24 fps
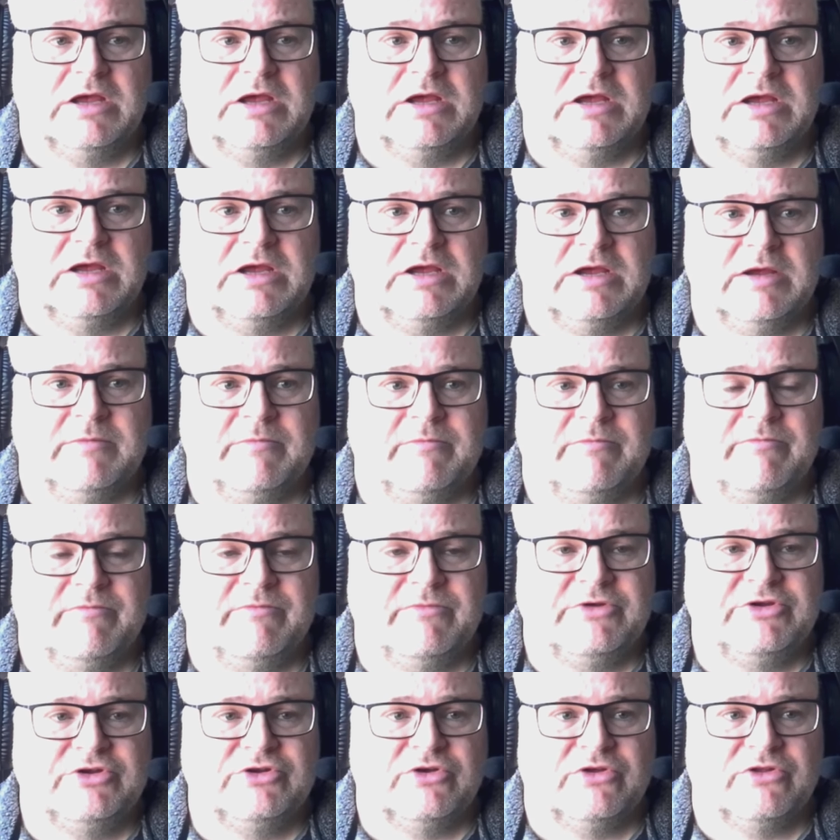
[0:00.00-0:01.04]
Um,
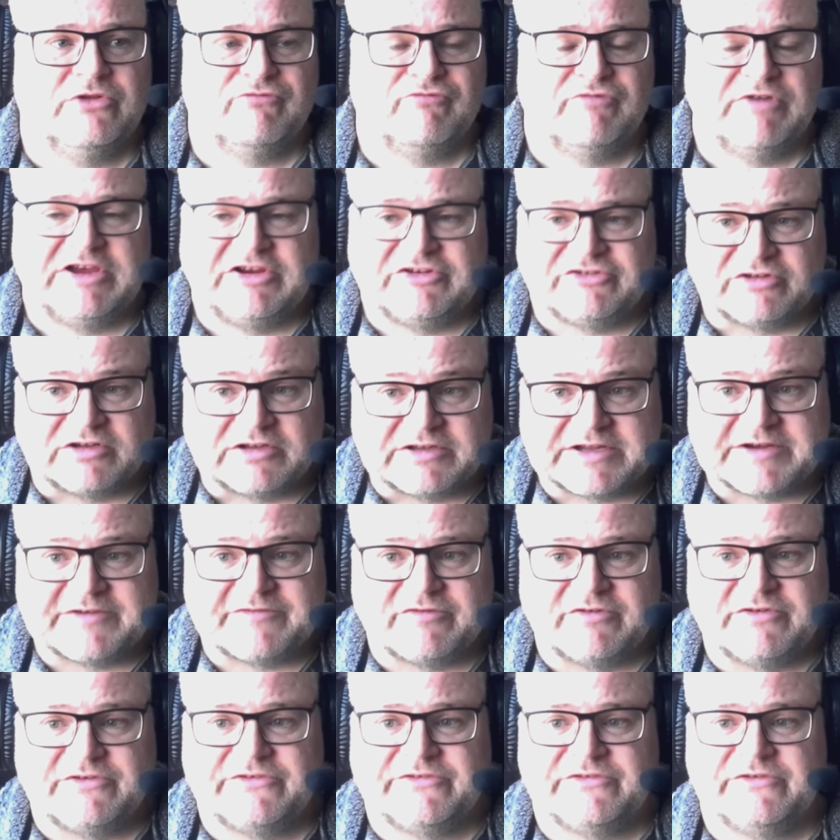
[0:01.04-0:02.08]
you know, the racial
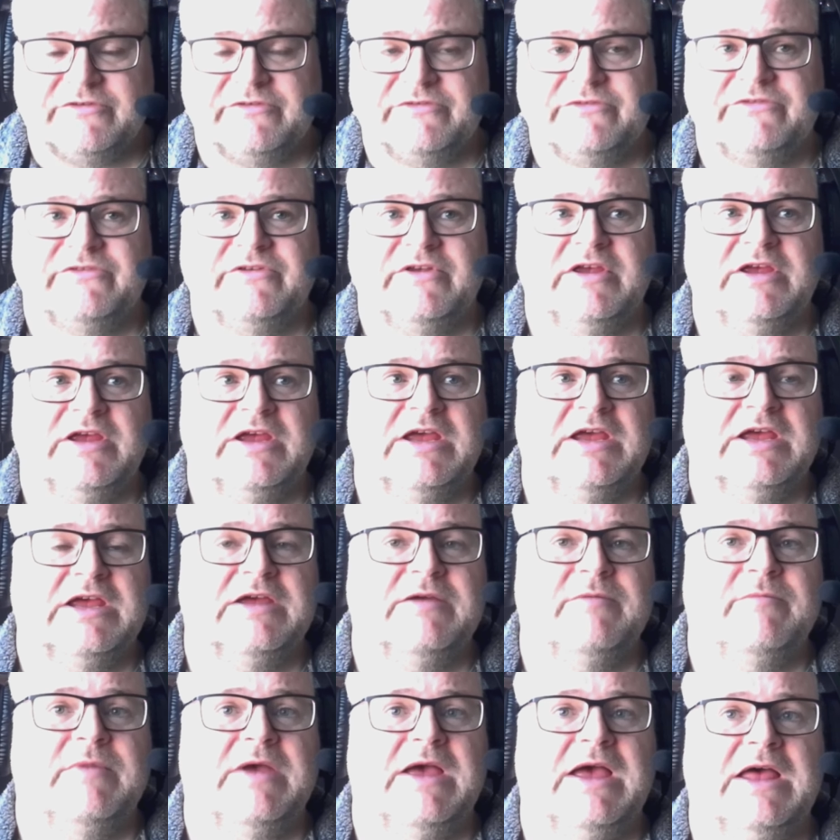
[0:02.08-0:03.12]
differences
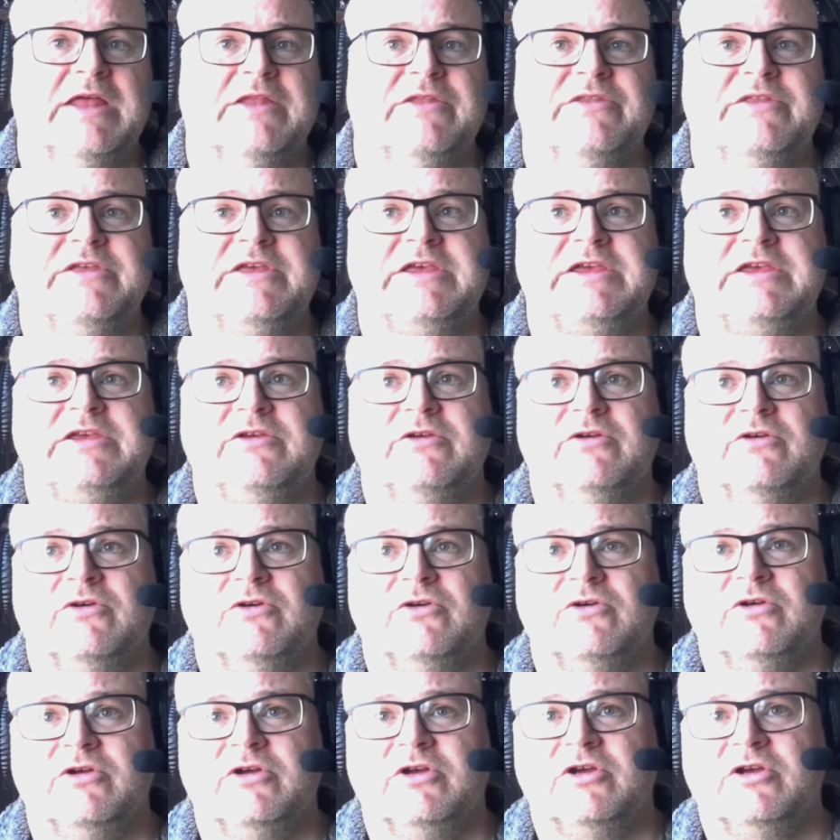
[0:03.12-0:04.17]
um, and the
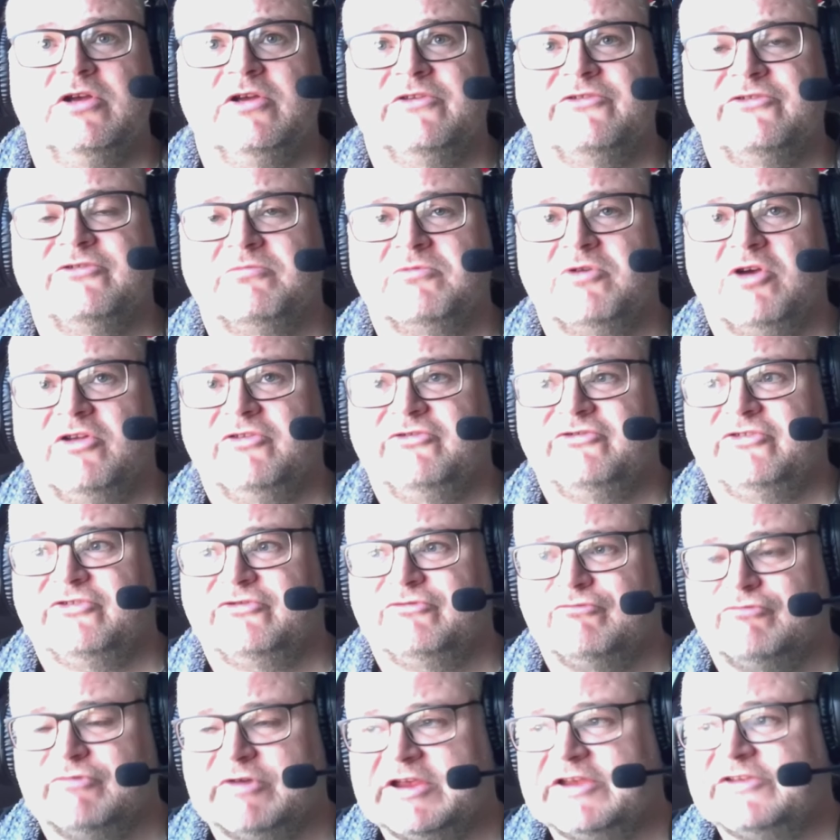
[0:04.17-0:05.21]
uh,
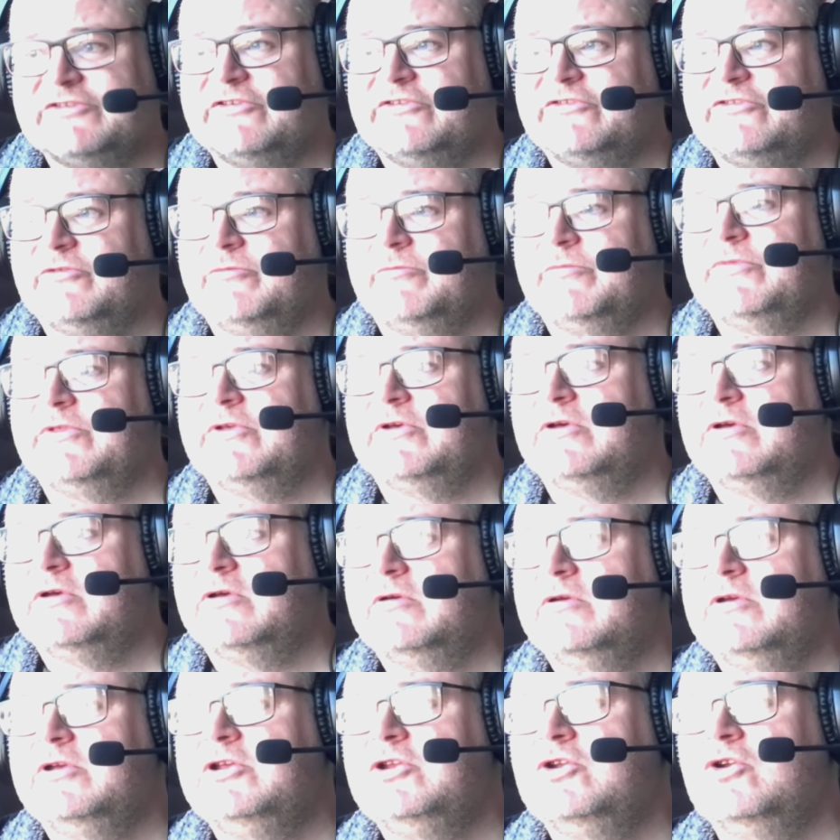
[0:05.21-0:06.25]
subconscious racism that
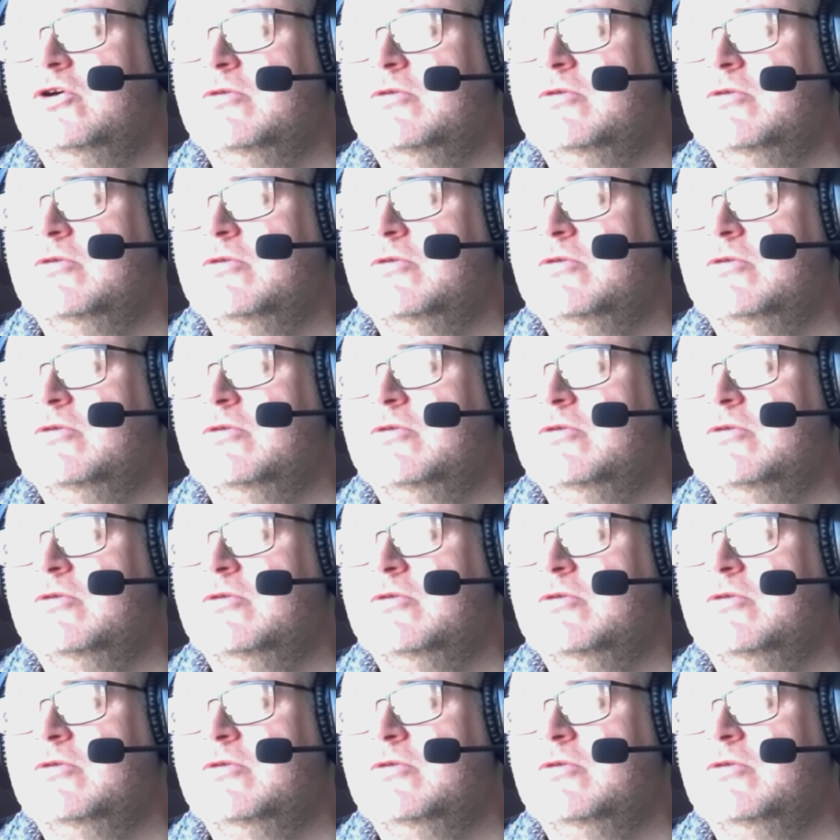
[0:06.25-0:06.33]
you